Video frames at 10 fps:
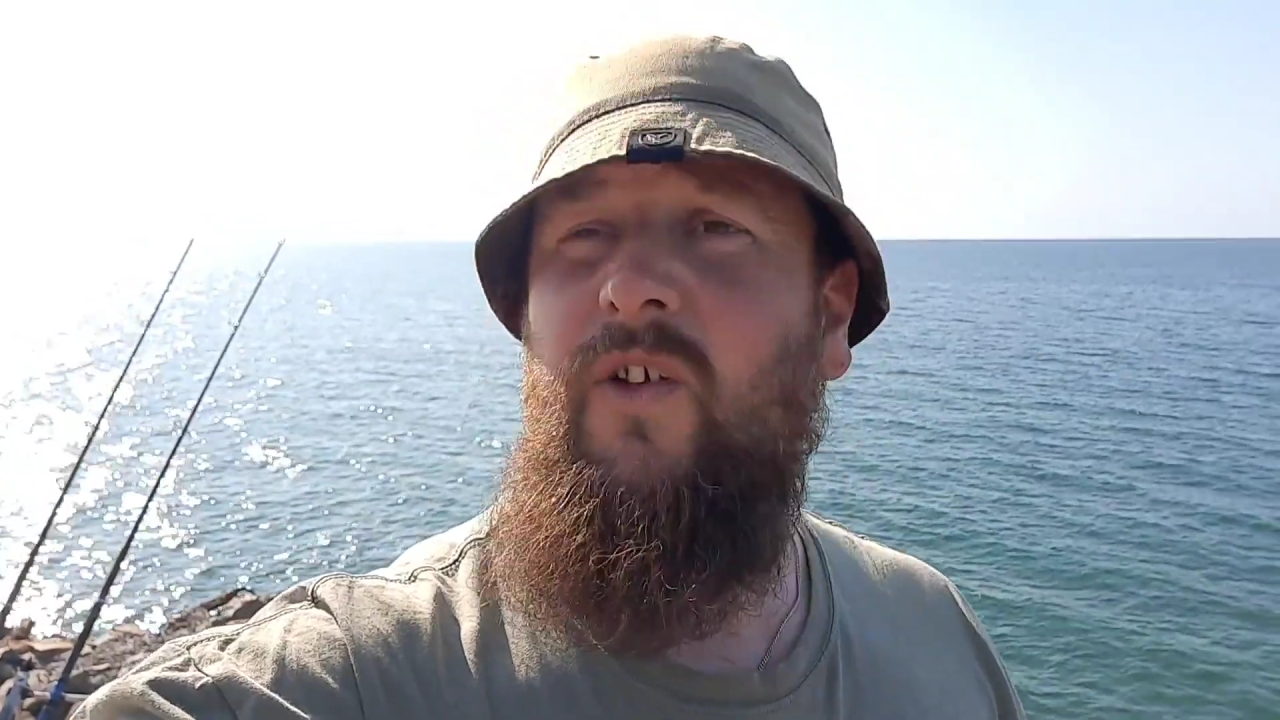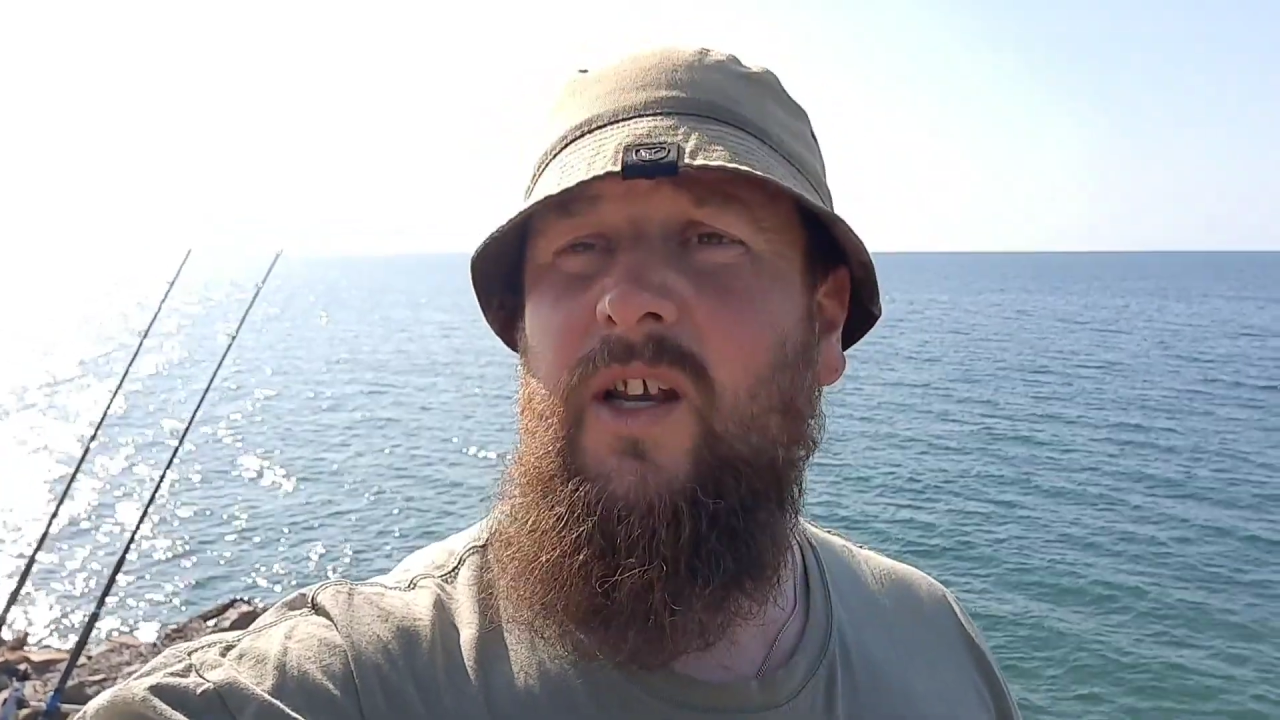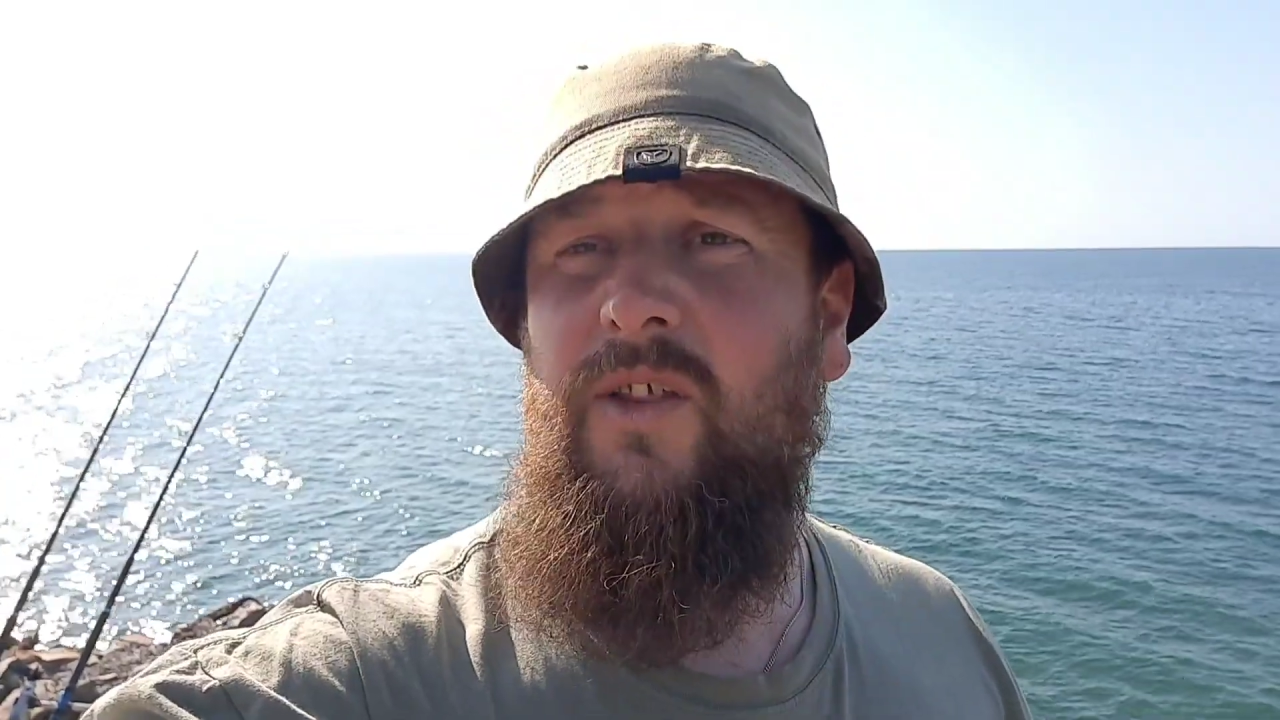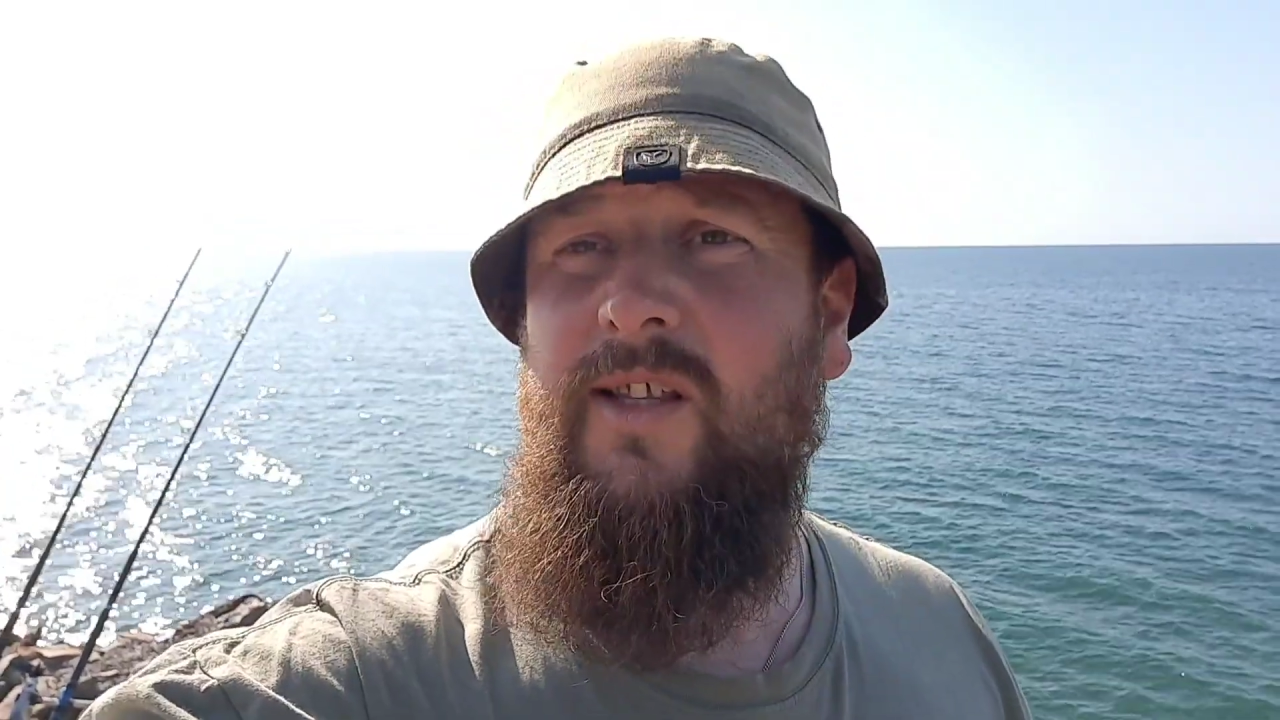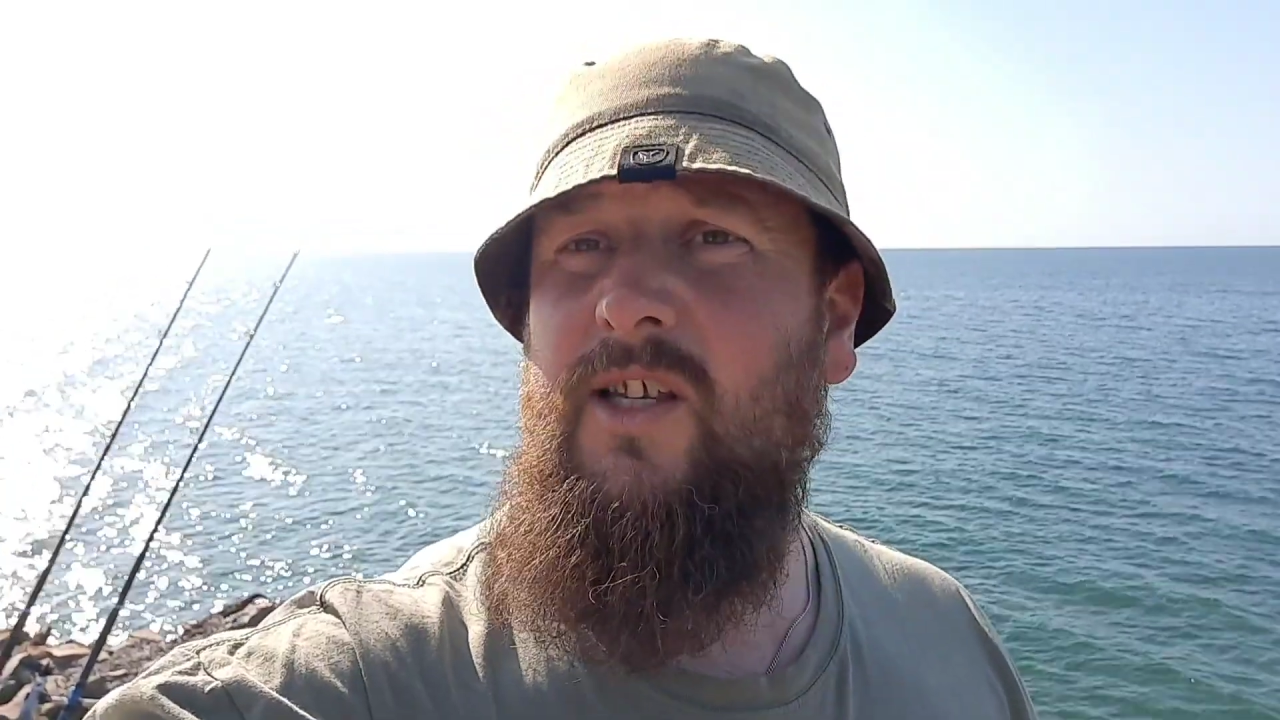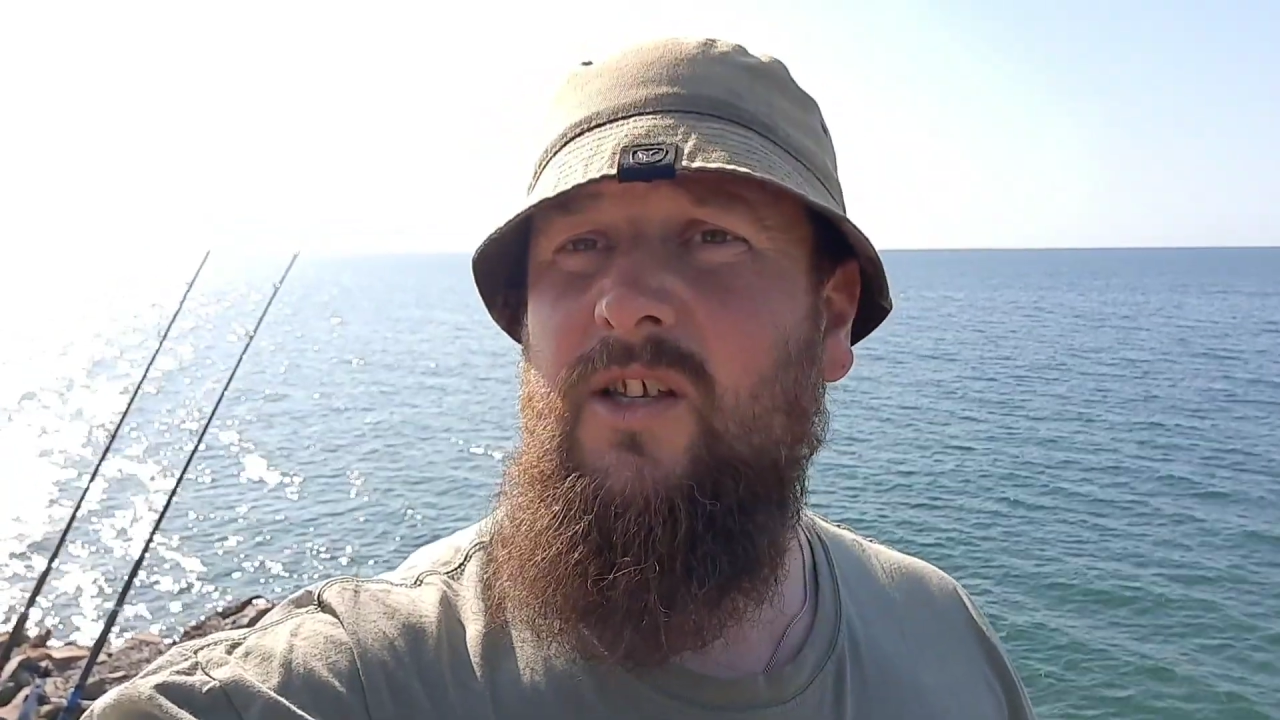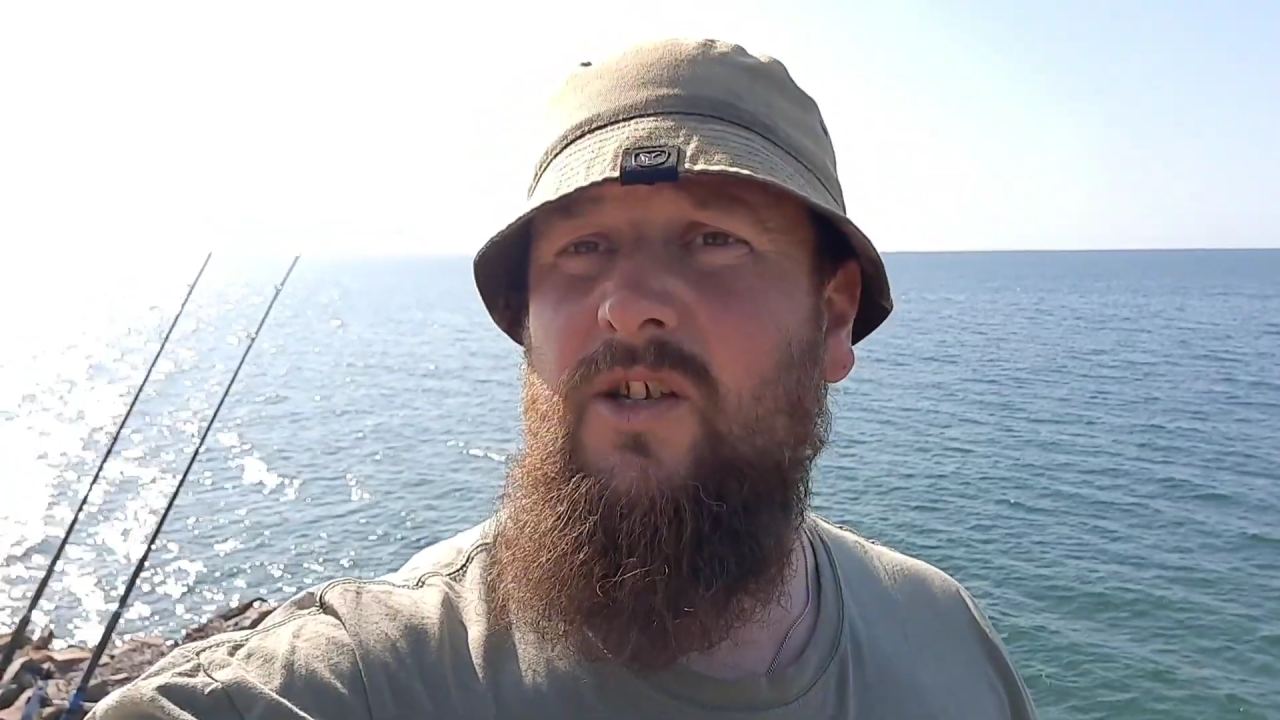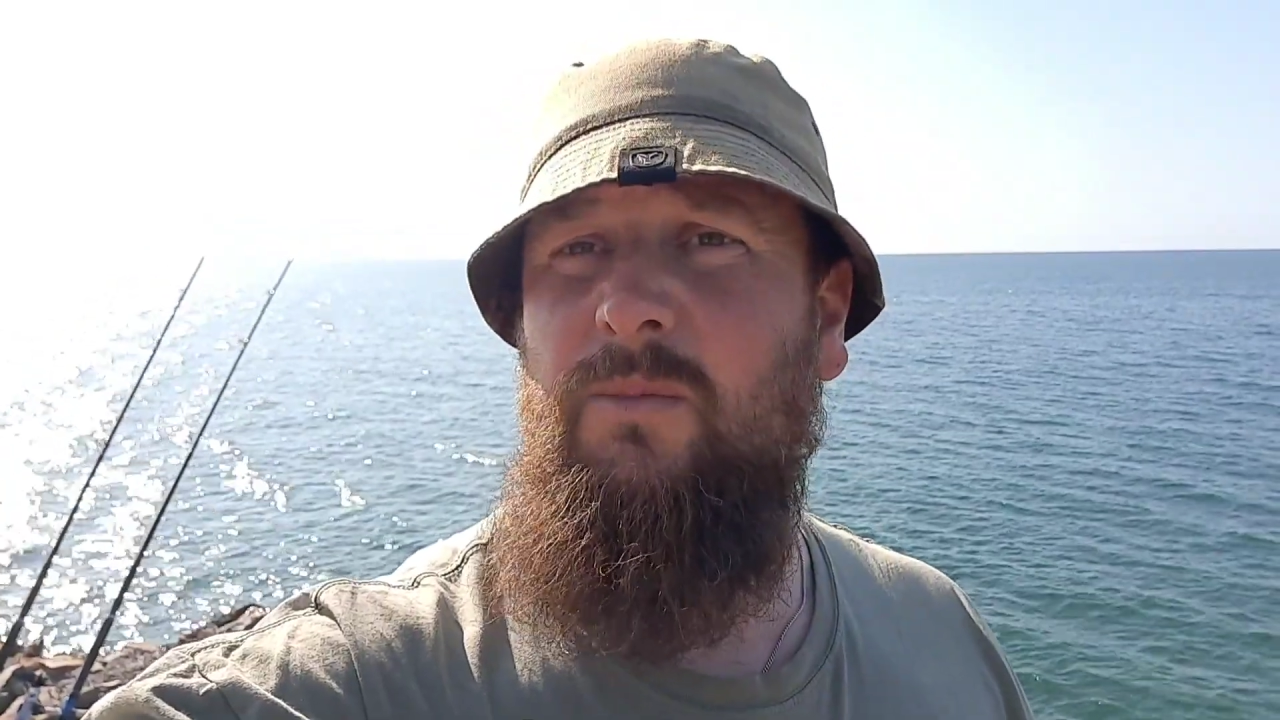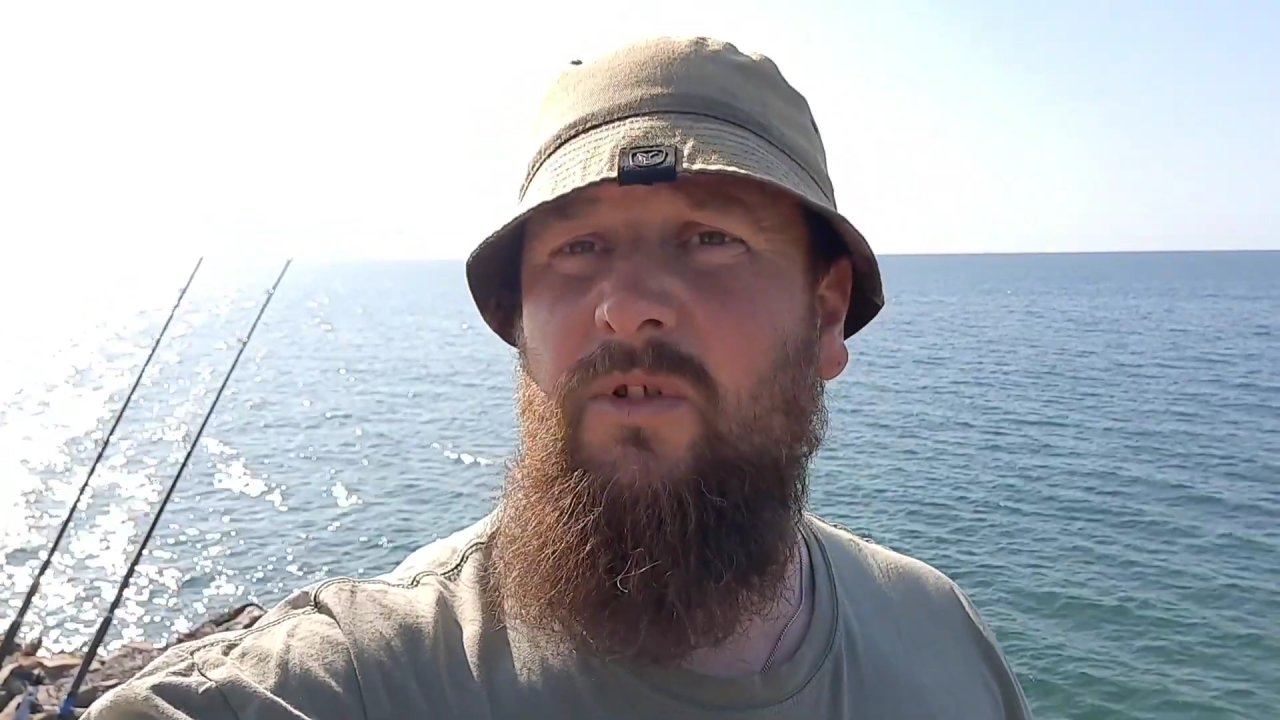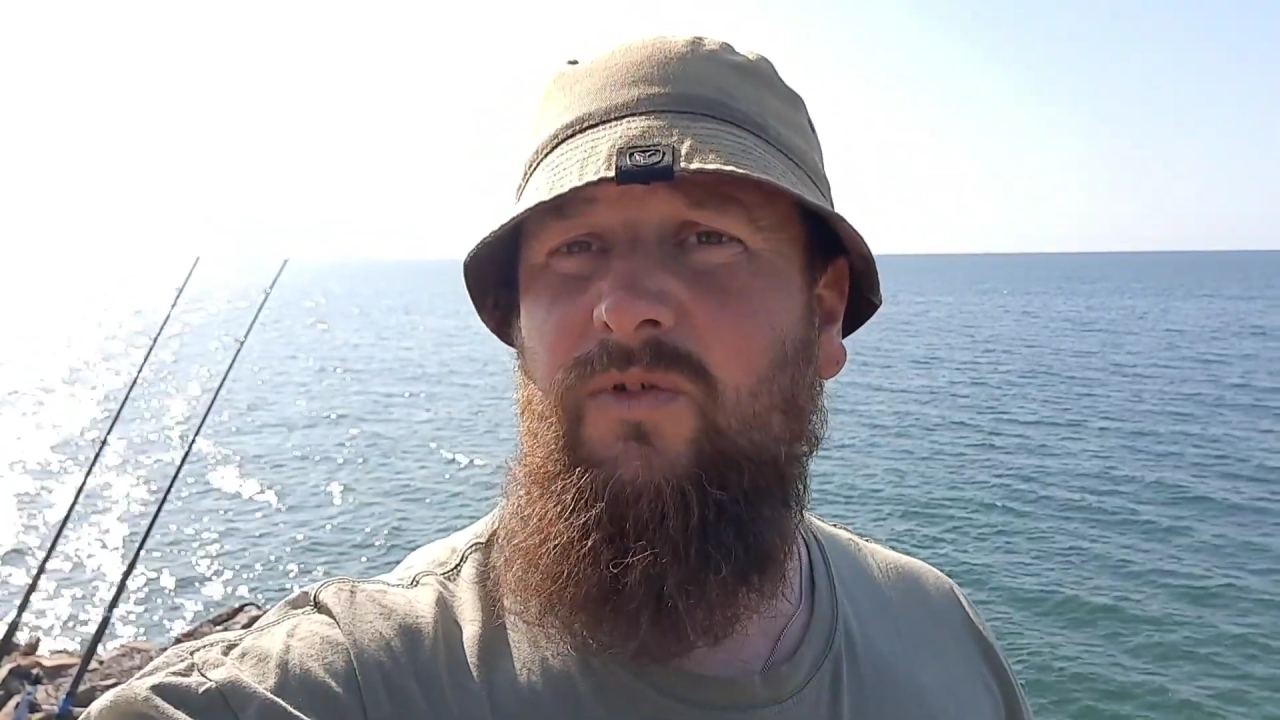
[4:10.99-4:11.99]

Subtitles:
anything turns up on